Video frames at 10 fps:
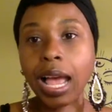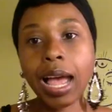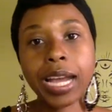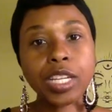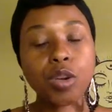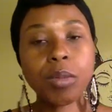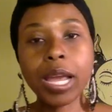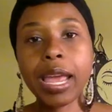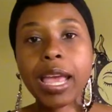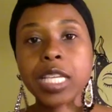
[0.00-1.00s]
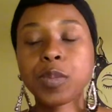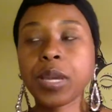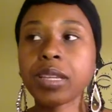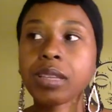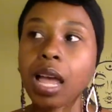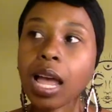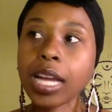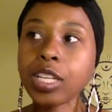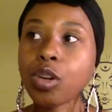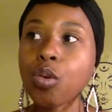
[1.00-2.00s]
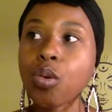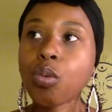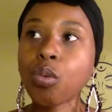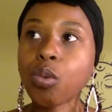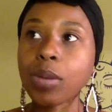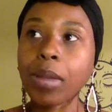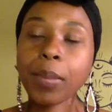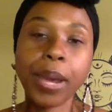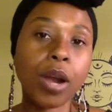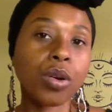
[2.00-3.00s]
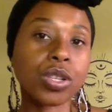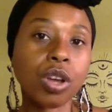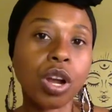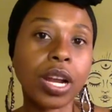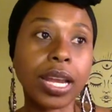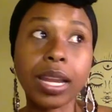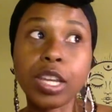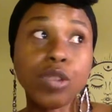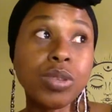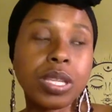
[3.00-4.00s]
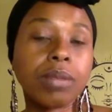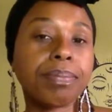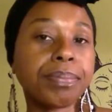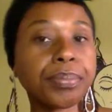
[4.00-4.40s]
I know my aspects, I know what my powers are, and I use them.